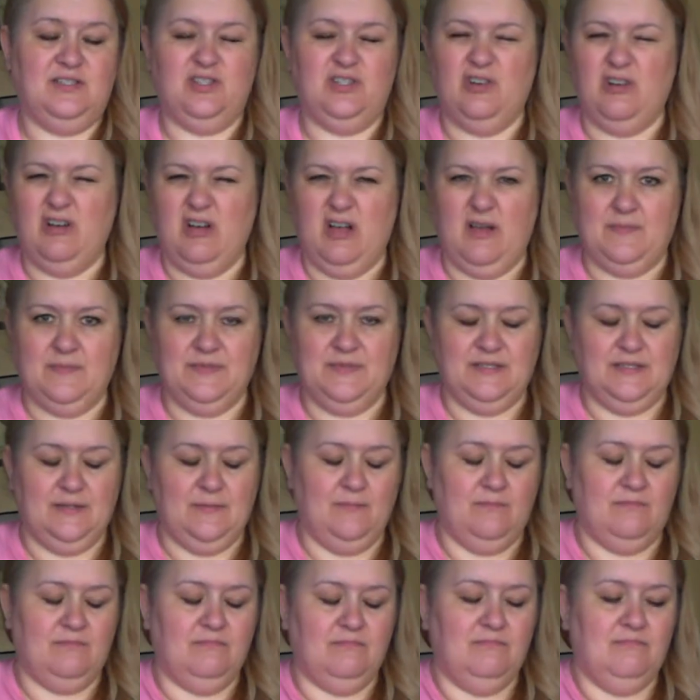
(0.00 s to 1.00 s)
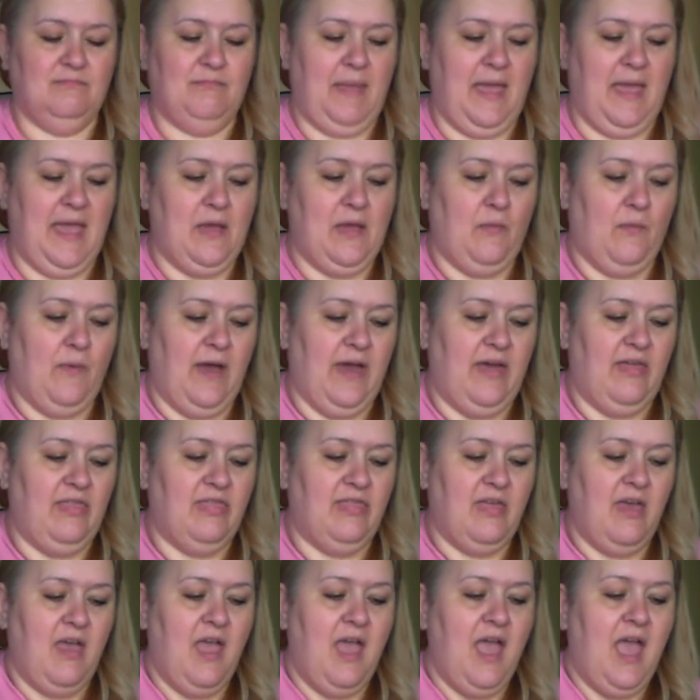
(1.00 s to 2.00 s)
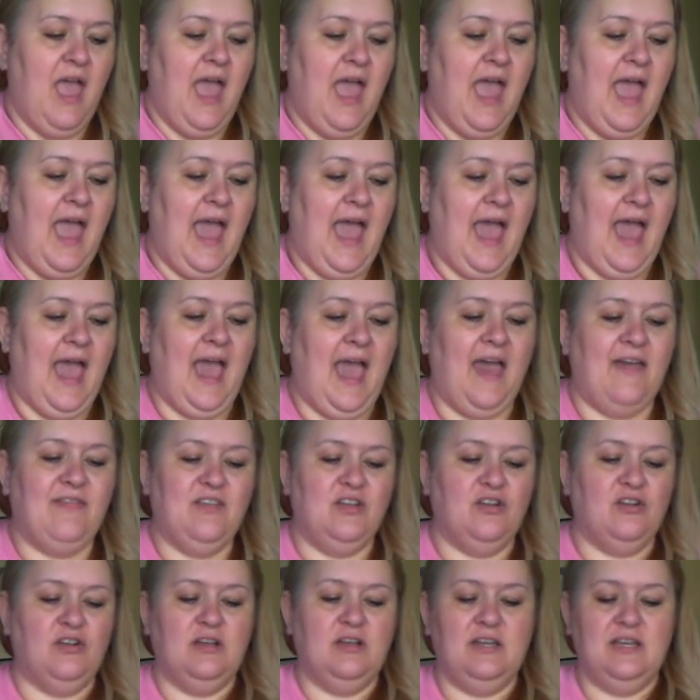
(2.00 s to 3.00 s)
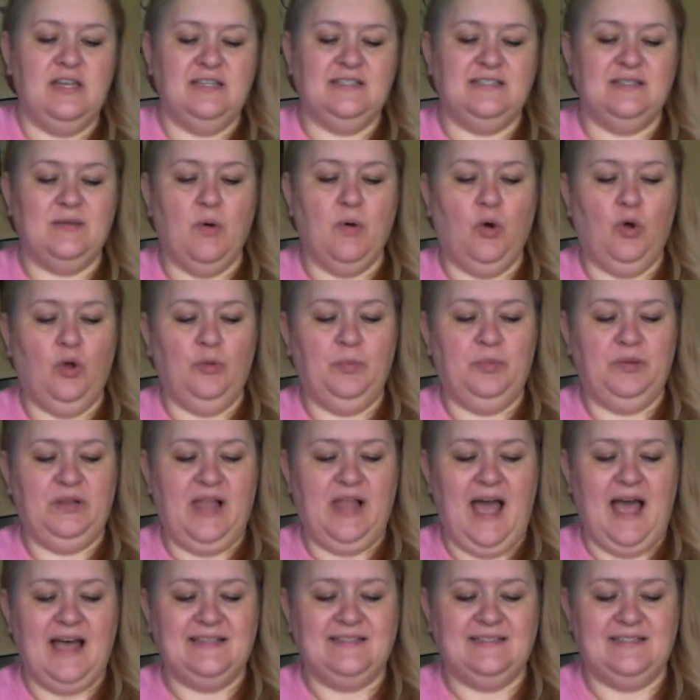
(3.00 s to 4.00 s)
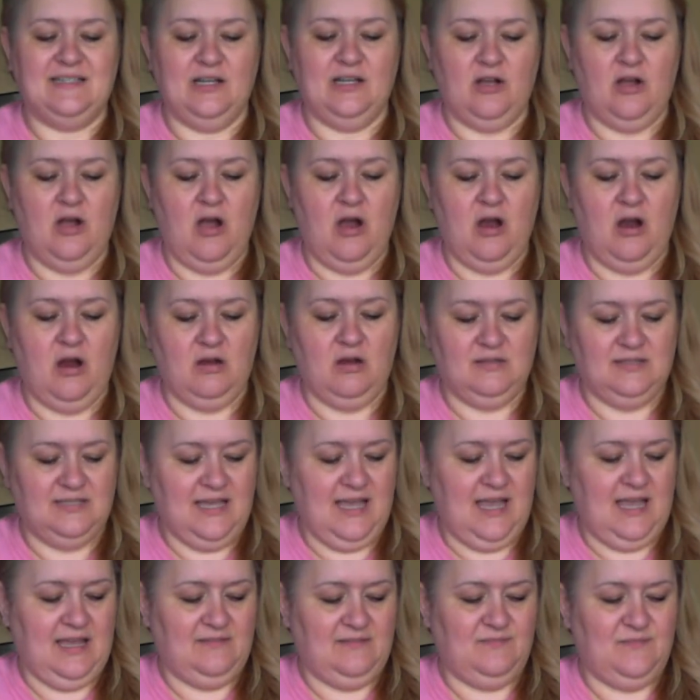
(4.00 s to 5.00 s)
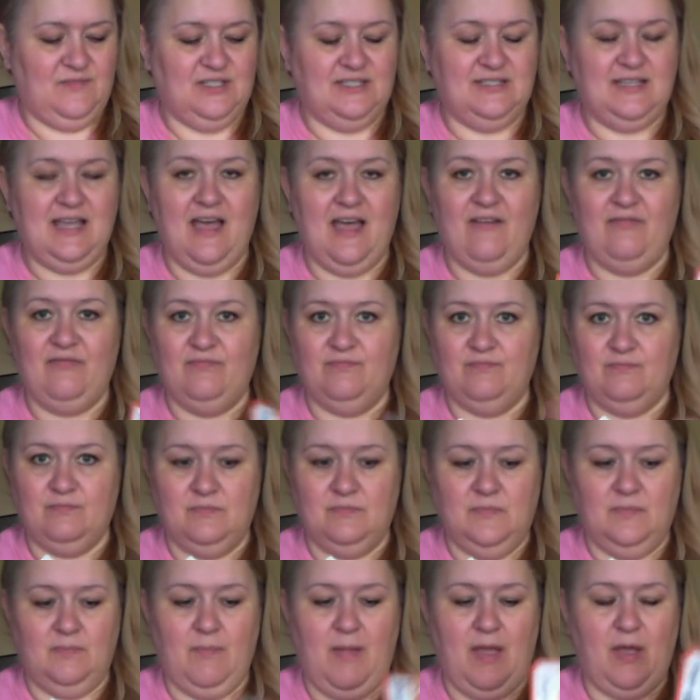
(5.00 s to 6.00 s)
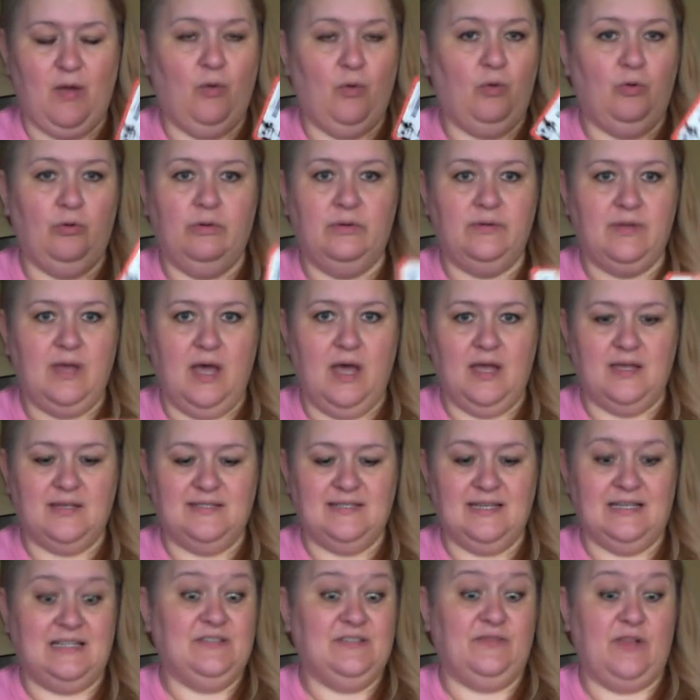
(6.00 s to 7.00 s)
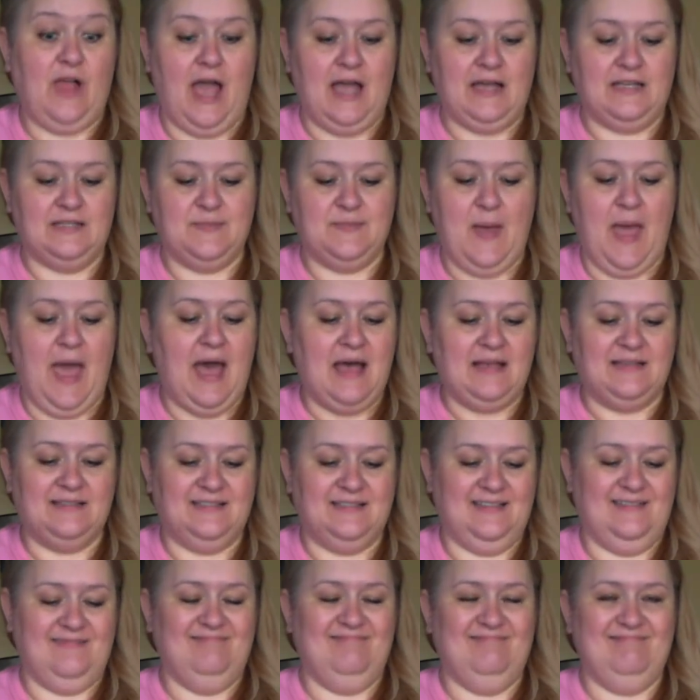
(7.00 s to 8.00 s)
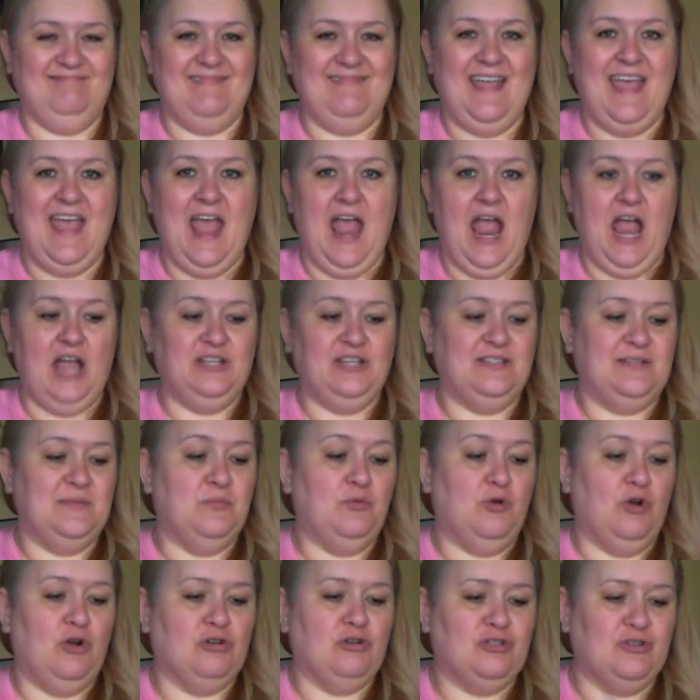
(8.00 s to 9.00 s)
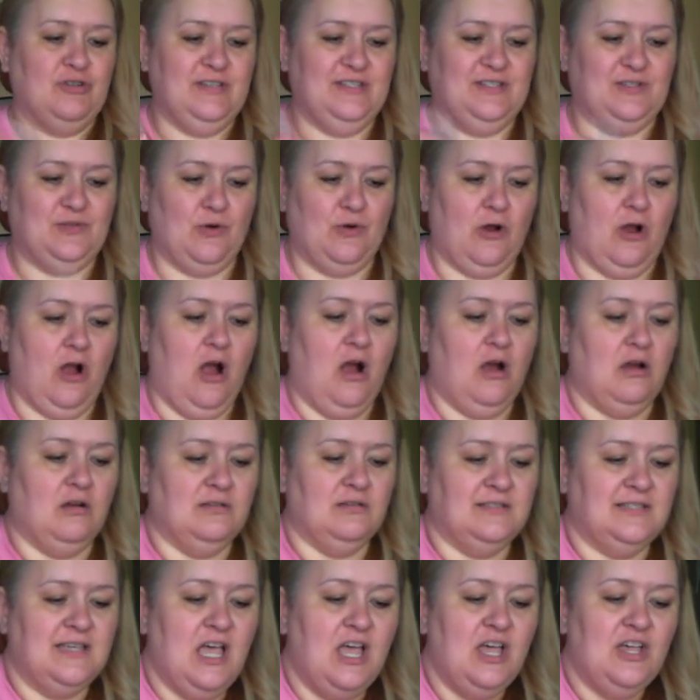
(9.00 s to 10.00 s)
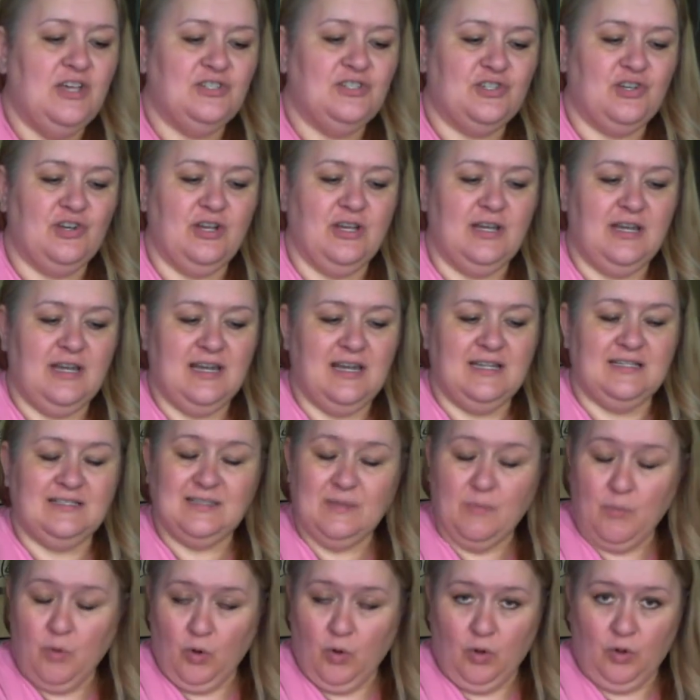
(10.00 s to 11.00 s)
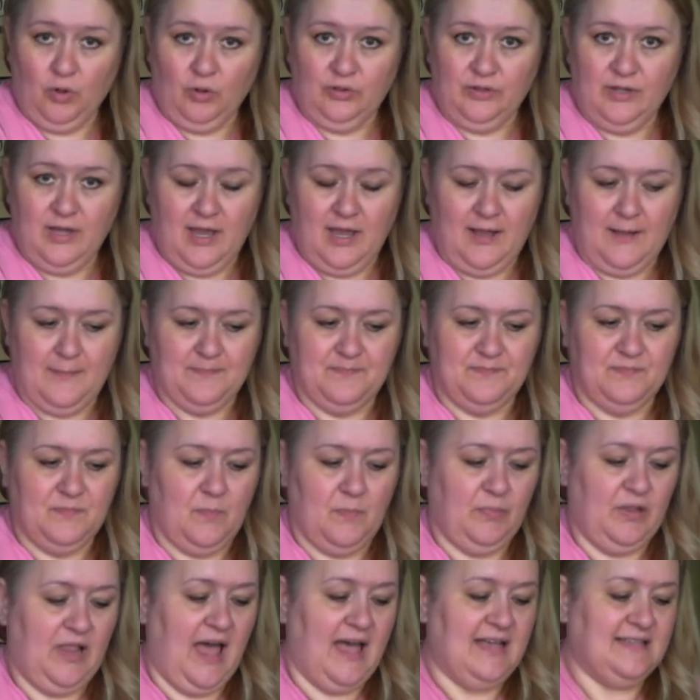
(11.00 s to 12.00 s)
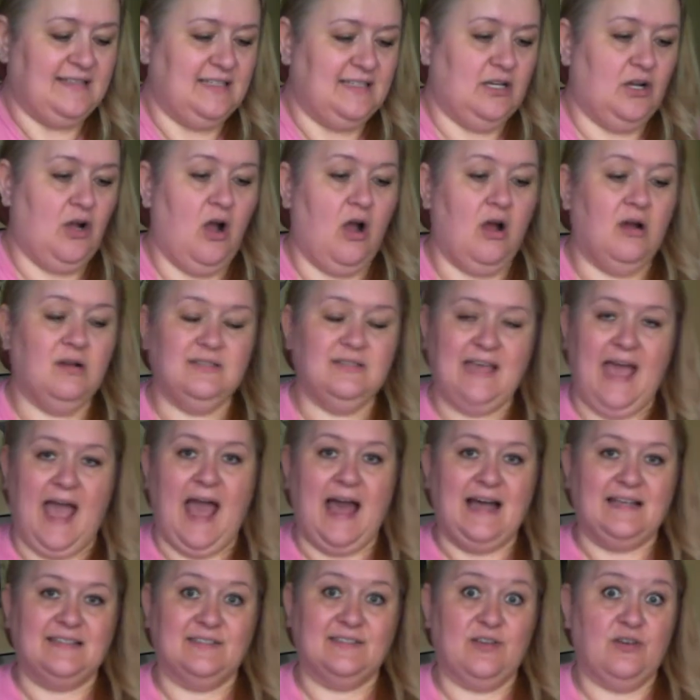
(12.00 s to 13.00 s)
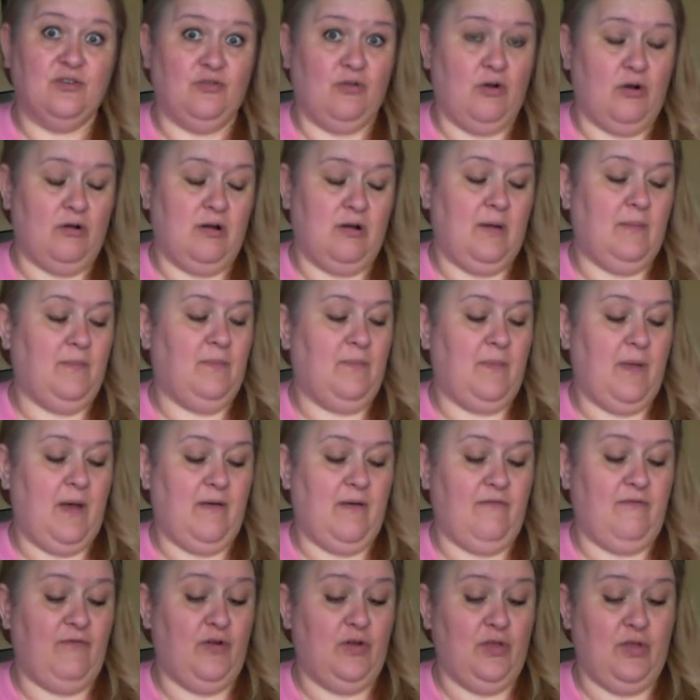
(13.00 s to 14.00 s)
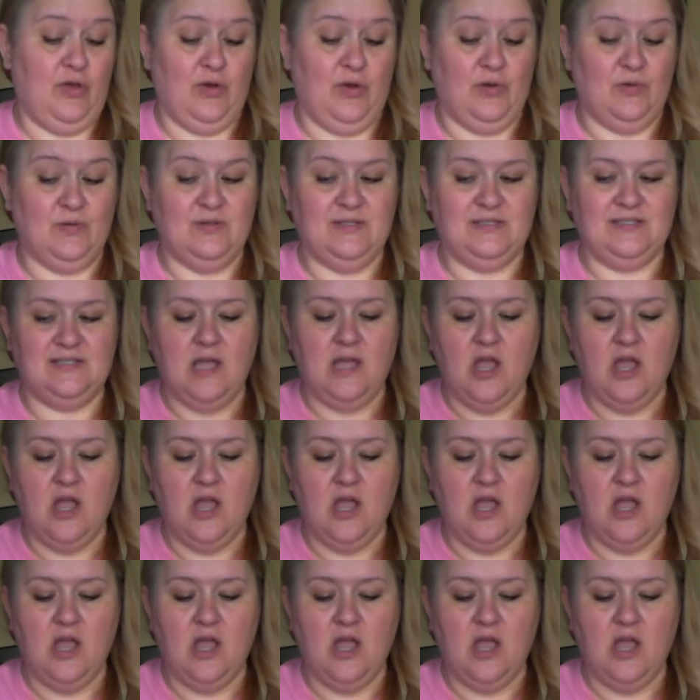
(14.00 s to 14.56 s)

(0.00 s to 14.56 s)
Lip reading: up some paint with. And you're going to need some old plastic cards. I just have my old Six Flags pass and some grocery store cards. So you're going to need some old plastic cards. Ask a grown-up for those.